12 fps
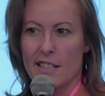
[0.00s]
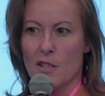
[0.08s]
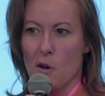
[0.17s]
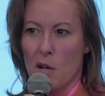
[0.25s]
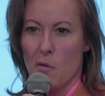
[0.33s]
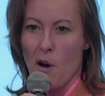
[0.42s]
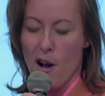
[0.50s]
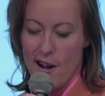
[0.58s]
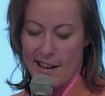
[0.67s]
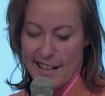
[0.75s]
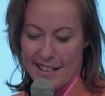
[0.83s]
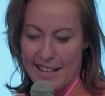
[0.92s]
going
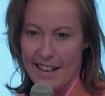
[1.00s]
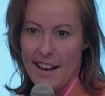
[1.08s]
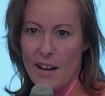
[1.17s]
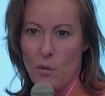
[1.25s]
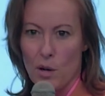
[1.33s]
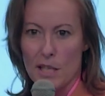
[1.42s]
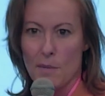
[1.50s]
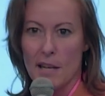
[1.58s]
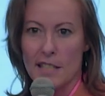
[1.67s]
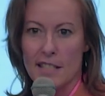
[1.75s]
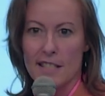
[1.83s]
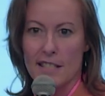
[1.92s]
wrong, and we're
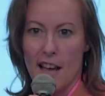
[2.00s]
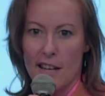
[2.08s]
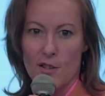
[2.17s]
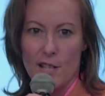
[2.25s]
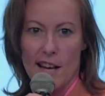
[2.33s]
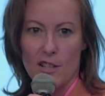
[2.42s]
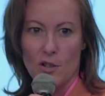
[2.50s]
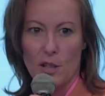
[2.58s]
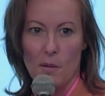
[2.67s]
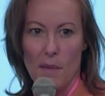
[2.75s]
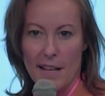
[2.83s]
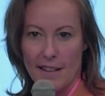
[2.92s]
expecting designers actually
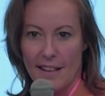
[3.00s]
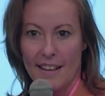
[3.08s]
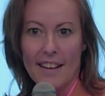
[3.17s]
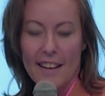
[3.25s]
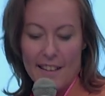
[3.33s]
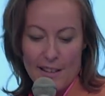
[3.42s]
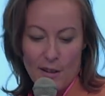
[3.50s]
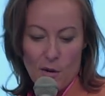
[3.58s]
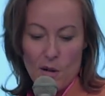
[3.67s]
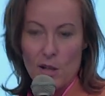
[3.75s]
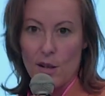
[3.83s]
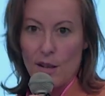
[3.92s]
to make, you
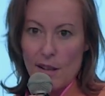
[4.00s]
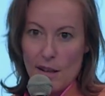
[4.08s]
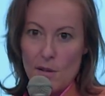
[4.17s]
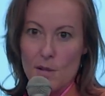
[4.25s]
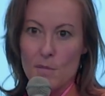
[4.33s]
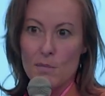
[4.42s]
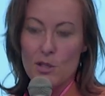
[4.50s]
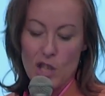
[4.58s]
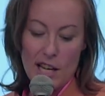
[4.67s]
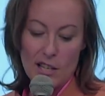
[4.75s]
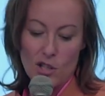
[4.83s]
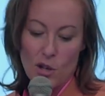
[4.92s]
know, to
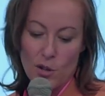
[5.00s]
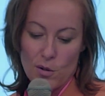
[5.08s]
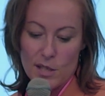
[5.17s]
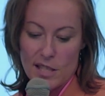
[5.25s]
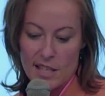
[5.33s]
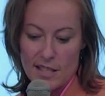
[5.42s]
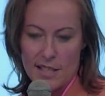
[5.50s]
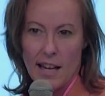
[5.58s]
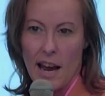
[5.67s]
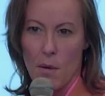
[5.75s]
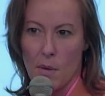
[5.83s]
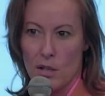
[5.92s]
change all those things, and
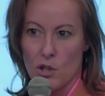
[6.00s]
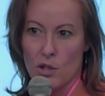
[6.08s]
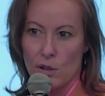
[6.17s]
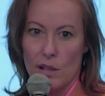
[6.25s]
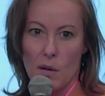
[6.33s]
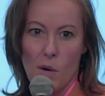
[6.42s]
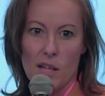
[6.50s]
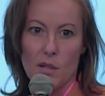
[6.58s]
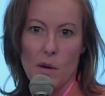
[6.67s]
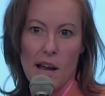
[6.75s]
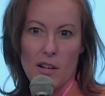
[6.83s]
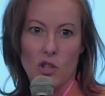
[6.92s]
how much leeway do
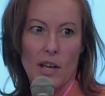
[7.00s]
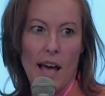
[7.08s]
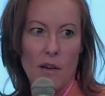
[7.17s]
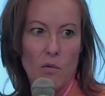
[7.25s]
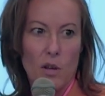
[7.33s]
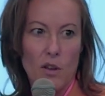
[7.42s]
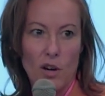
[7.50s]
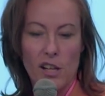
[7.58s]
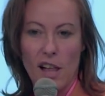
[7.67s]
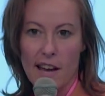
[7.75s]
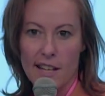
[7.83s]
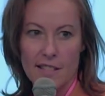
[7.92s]
we actually have with our
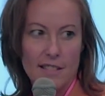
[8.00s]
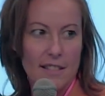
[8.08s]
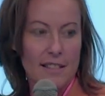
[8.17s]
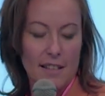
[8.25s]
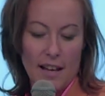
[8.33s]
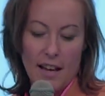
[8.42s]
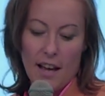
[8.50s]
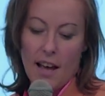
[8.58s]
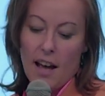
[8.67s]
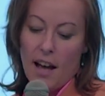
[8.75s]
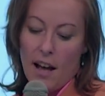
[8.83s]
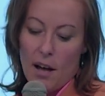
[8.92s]
clients?
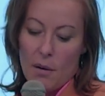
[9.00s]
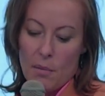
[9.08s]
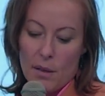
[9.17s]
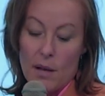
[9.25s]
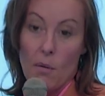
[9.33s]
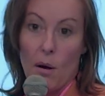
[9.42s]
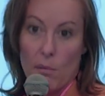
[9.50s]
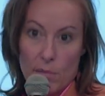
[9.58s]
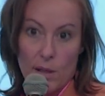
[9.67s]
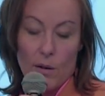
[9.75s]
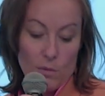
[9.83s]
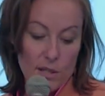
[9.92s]
And the,
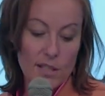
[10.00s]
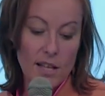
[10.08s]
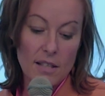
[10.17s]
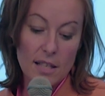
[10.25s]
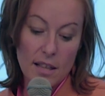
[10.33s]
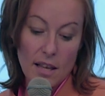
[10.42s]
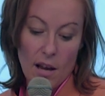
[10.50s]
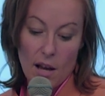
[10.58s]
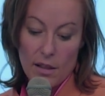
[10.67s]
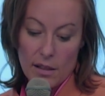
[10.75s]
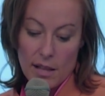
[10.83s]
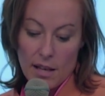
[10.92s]
you know, discussing
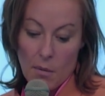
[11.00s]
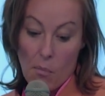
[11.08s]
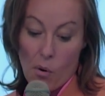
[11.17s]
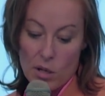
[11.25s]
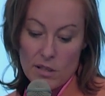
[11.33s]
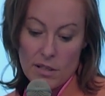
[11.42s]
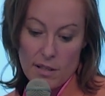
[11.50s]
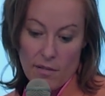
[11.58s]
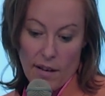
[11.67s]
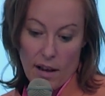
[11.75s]
the importance of